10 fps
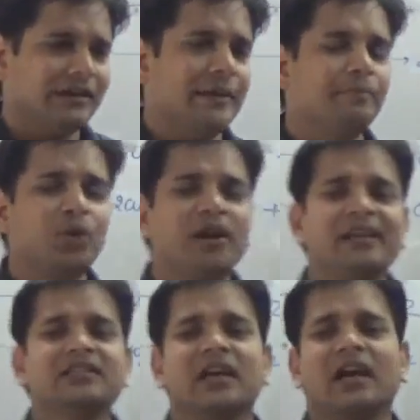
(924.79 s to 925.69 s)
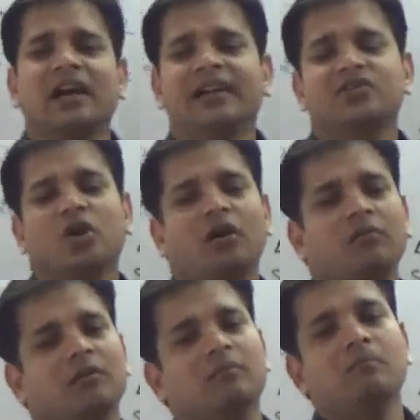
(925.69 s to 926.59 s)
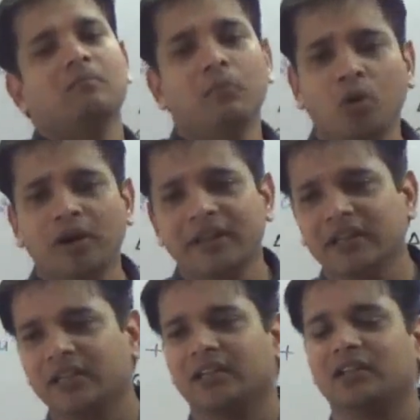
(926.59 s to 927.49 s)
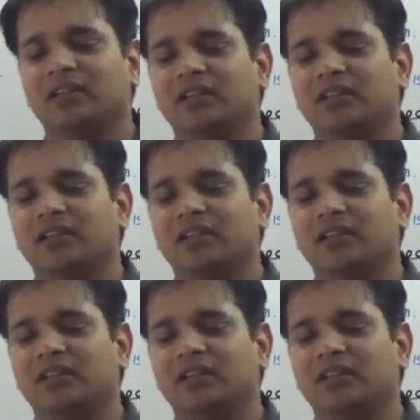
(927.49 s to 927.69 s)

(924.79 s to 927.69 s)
impurities are dissolved more in